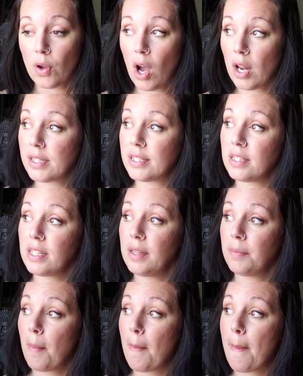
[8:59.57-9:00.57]

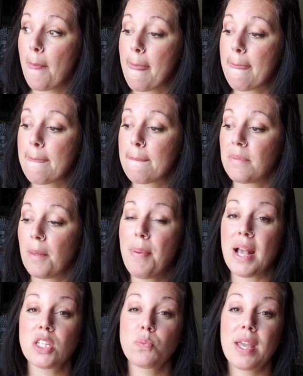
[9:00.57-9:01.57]
honestly, the
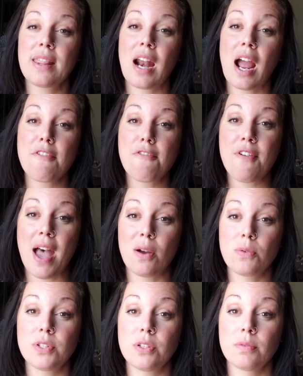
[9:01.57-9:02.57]
best way that I've
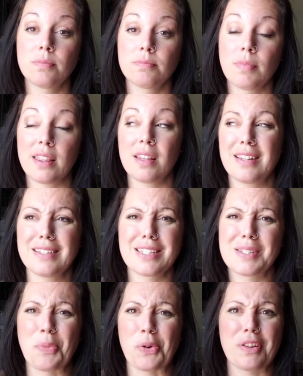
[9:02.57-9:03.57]
found, I think this
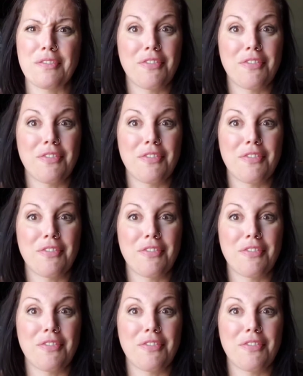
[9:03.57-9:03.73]
is more than